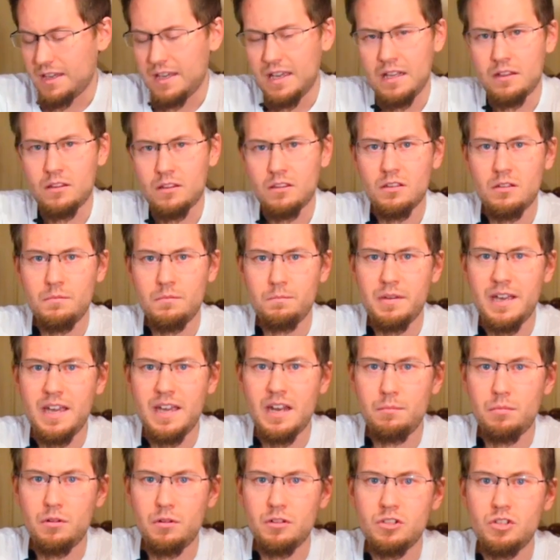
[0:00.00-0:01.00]
It's
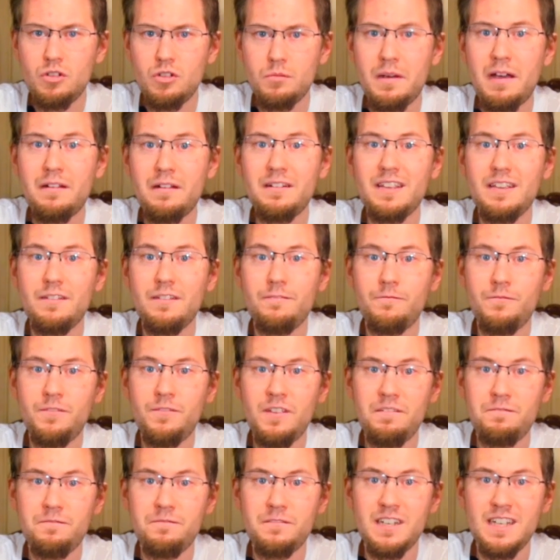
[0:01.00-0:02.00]
compatible to about
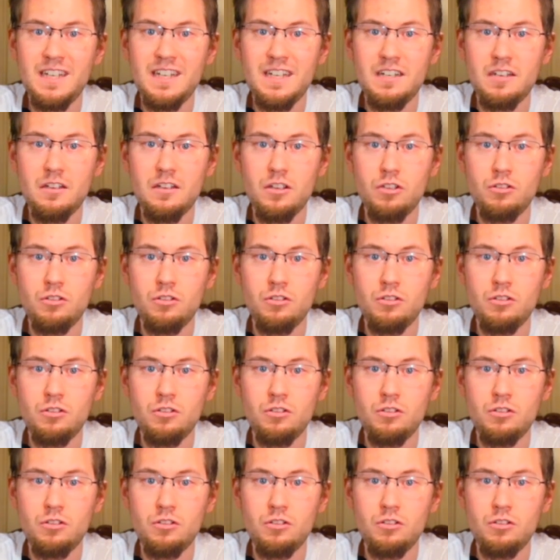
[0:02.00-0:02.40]
15